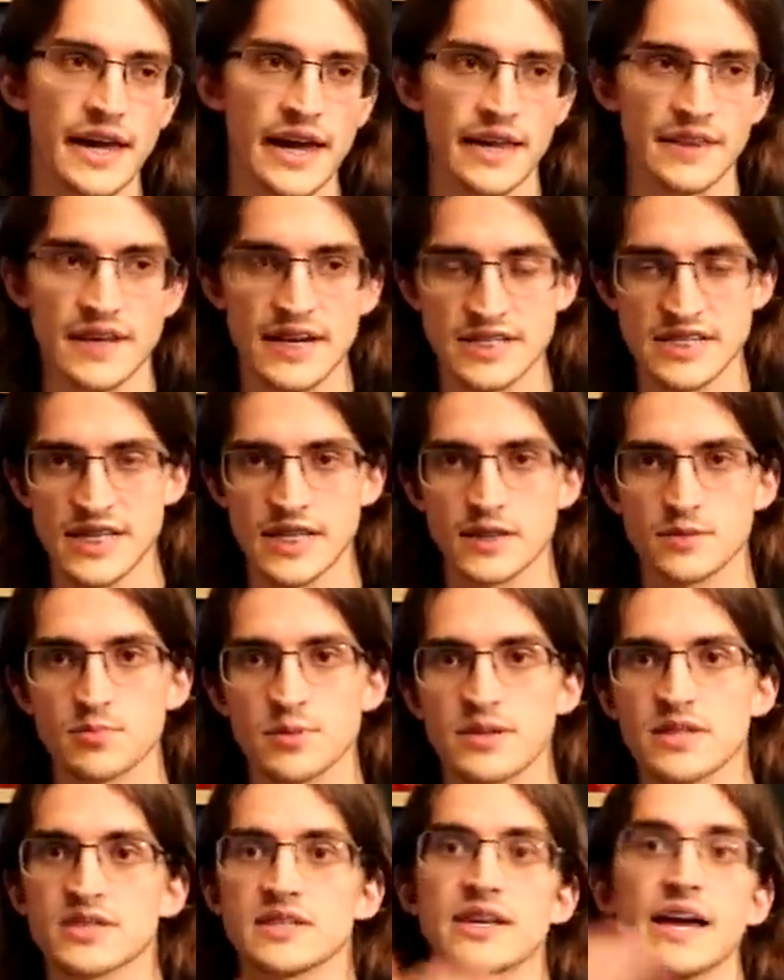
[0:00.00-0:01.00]
and that takes
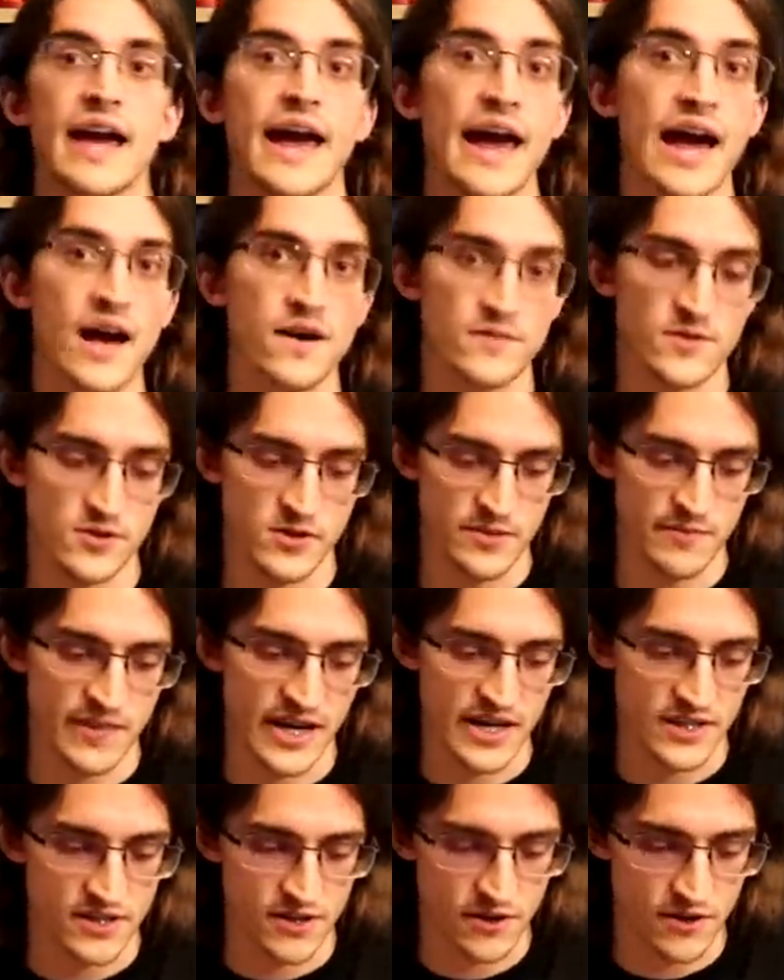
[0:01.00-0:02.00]
place after the
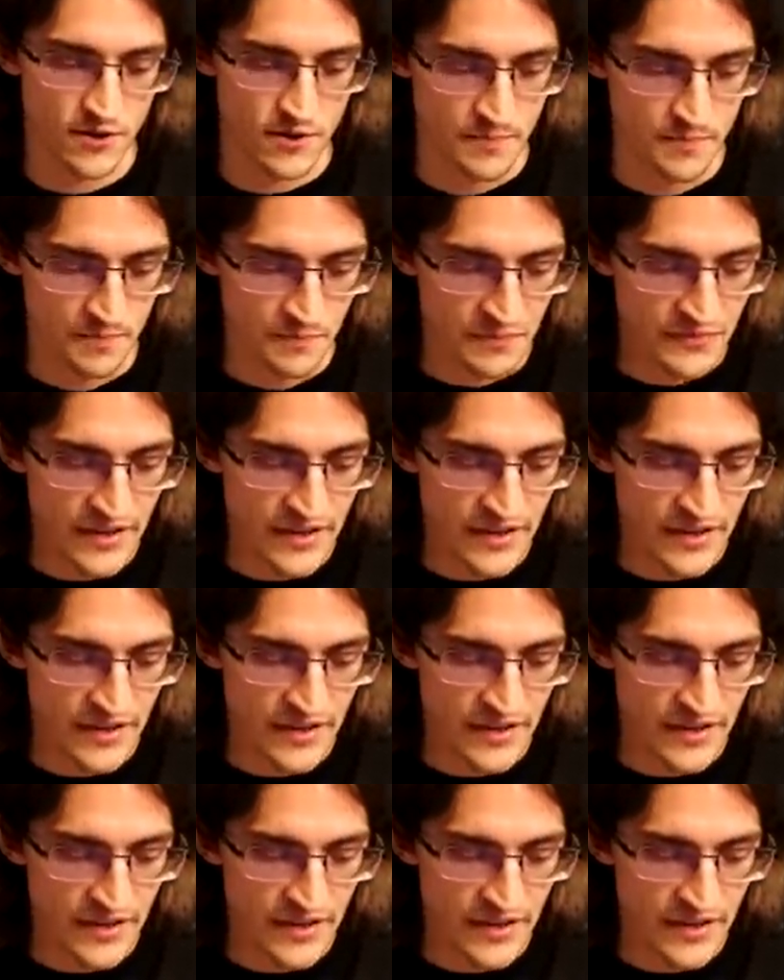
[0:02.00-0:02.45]
massacre.